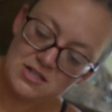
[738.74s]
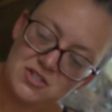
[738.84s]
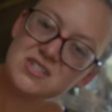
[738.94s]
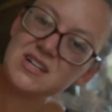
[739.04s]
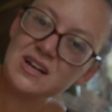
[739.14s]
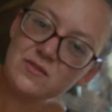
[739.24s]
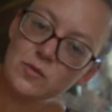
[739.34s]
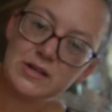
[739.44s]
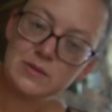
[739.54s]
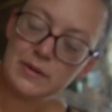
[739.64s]
she's kind of
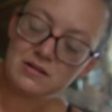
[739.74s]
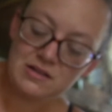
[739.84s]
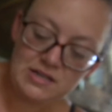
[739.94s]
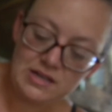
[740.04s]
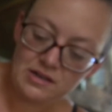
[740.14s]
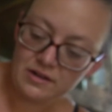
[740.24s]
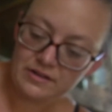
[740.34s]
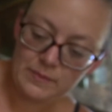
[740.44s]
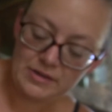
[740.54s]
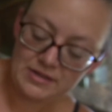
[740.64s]
weird about eating
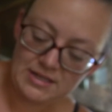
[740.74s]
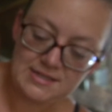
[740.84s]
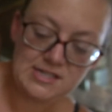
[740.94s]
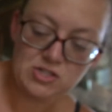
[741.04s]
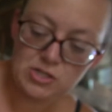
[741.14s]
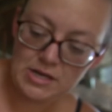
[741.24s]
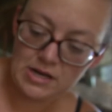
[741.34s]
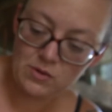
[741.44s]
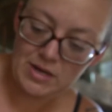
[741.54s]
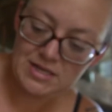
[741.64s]
on the milking station
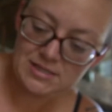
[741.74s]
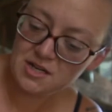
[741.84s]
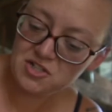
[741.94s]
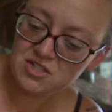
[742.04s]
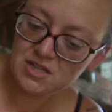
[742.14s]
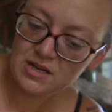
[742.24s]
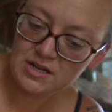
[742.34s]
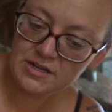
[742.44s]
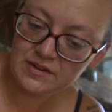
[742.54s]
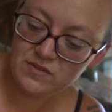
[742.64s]
anyways. I just thought
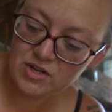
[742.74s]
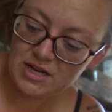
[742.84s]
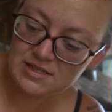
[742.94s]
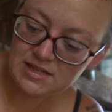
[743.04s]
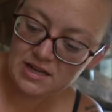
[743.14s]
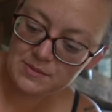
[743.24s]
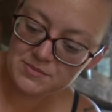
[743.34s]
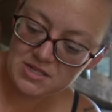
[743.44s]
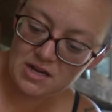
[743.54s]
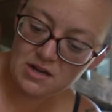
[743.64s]
I'd give you guys that
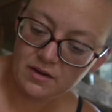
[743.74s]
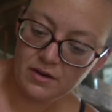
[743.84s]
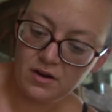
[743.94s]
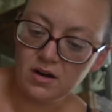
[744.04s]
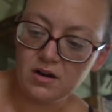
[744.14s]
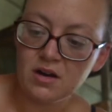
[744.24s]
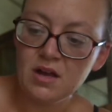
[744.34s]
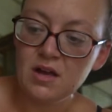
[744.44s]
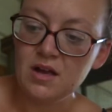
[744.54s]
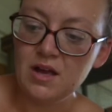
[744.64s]
update on her,
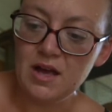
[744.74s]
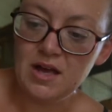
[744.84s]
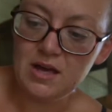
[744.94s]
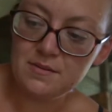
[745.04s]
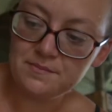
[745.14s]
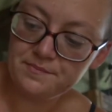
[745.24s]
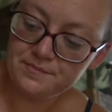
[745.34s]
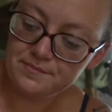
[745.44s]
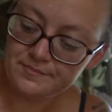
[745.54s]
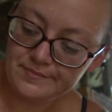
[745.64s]
and
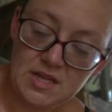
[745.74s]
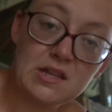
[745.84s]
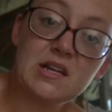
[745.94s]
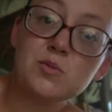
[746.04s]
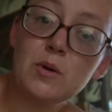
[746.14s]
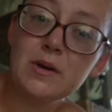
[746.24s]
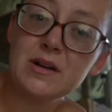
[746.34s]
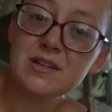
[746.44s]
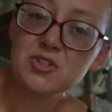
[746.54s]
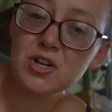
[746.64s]
that's what we're
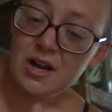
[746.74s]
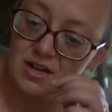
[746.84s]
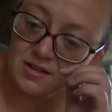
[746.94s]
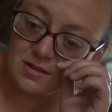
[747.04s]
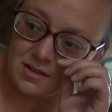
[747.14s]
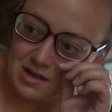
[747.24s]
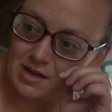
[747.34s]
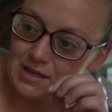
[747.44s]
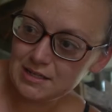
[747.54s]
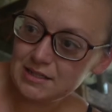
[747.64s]
gonna try.
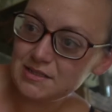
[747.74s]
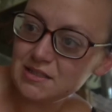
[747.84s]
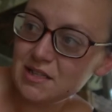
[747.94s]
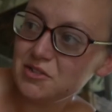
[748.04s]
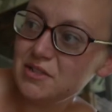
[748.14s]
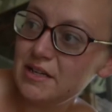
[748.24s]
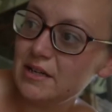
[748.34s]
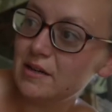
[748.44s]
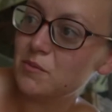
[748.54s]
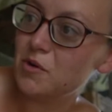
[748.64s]
Another
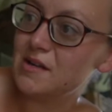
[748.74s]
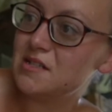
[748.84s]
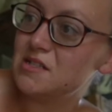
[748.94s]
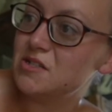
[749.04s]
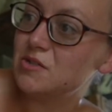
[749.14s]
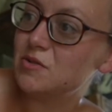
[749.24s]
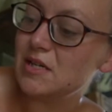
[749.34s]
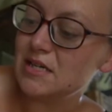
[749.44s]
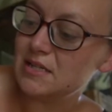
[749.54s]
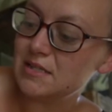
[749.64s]
thing I'm going to do
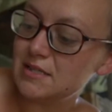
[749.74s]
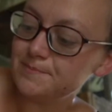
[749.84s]
is